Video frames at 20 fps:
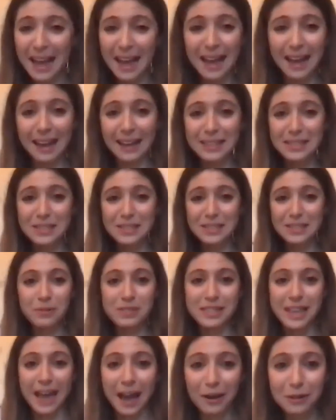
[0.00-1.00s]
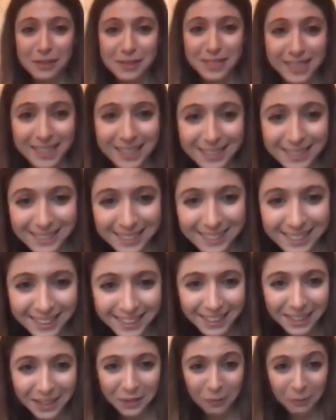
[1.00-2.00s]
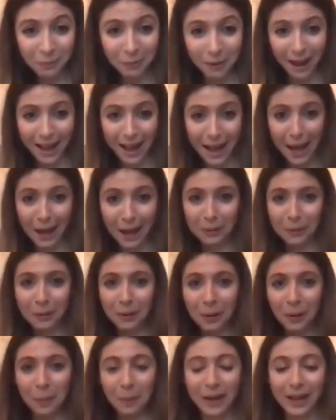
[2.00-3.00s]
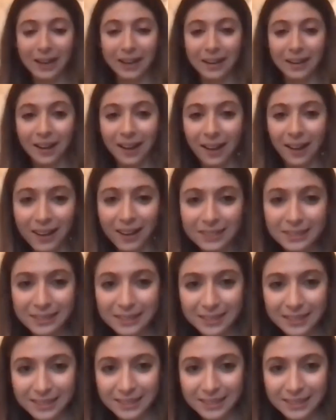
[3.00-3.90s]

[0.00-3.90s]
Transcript: I don't doubt it. Wow. Oh my God.